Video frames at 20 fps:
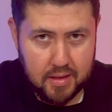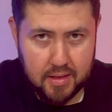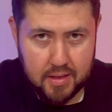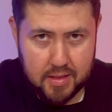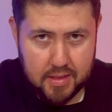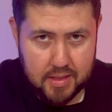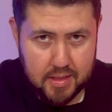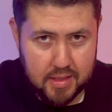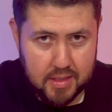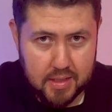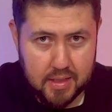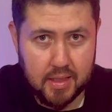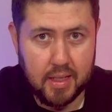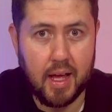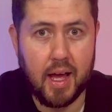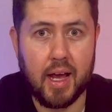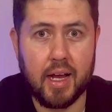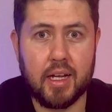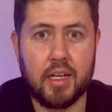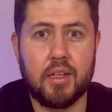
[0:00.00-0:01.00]
this is
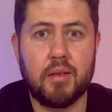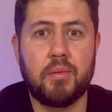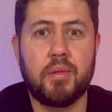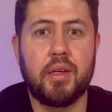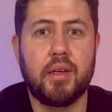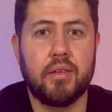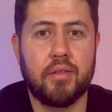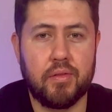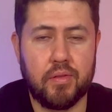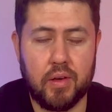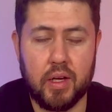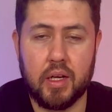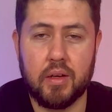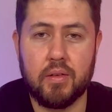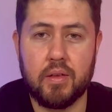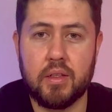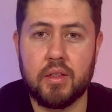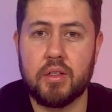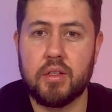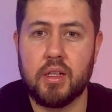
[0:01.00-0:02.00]
not going to be a
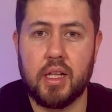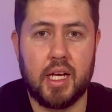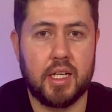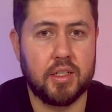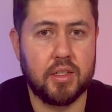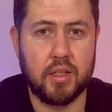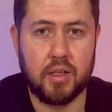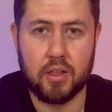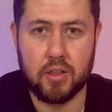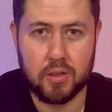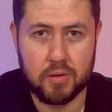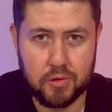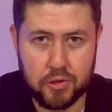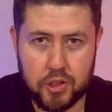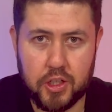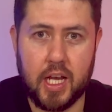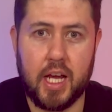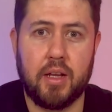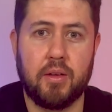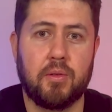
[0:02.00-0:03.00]
fragrance / cologne
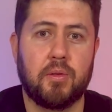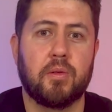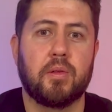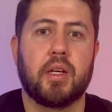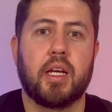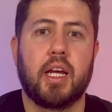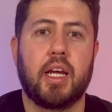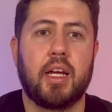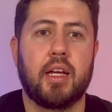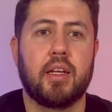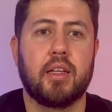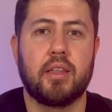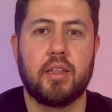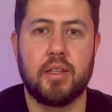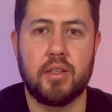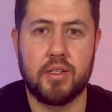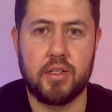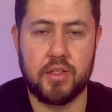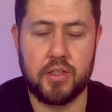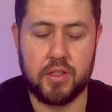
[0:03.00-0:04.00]
channel. Okay,
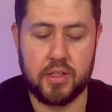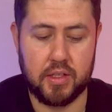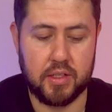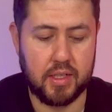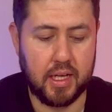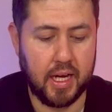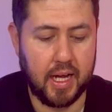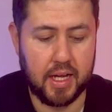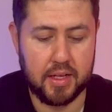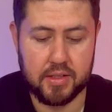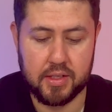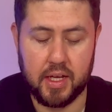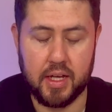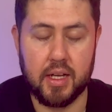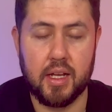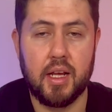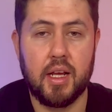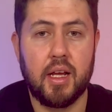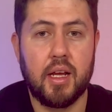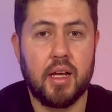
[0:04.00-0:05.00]
this is just, like I
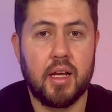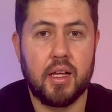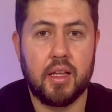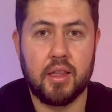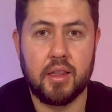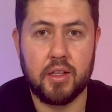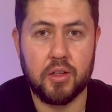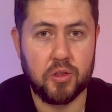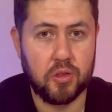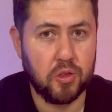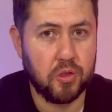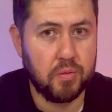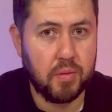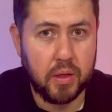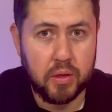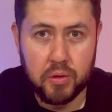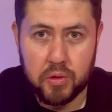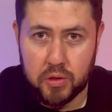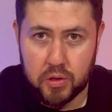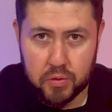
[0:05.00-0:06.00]
said, this was
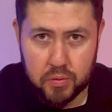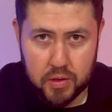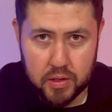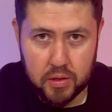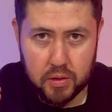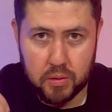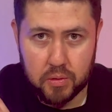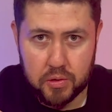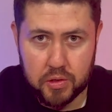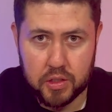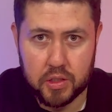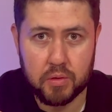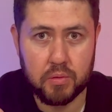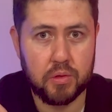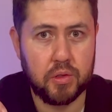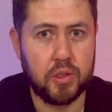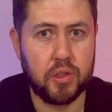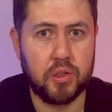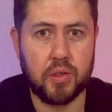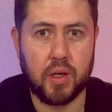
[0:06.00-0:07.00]
my New Year's resolution,
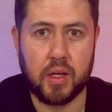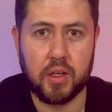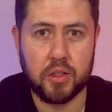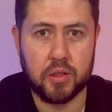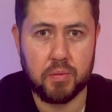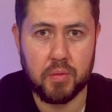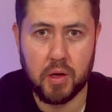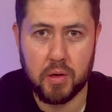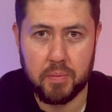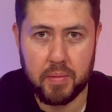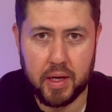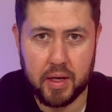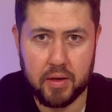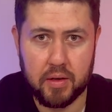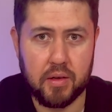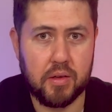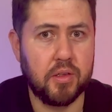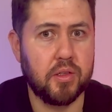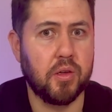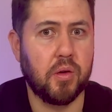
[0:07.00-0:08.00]
was to try to smell
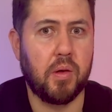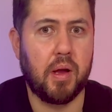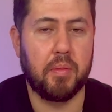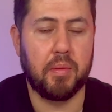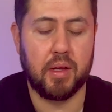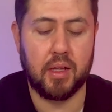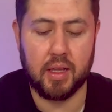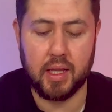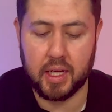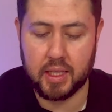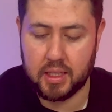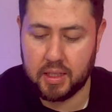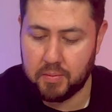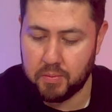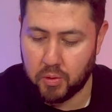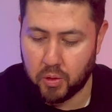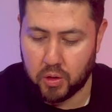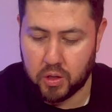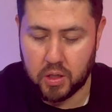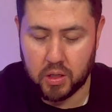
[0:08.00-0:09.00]
better. So I'm collecting
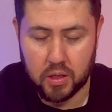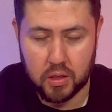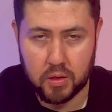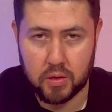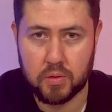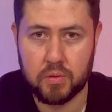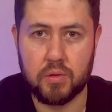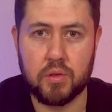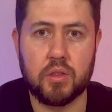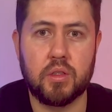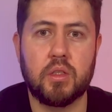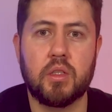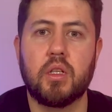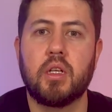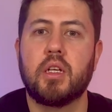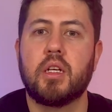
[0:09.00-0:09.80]
more colognes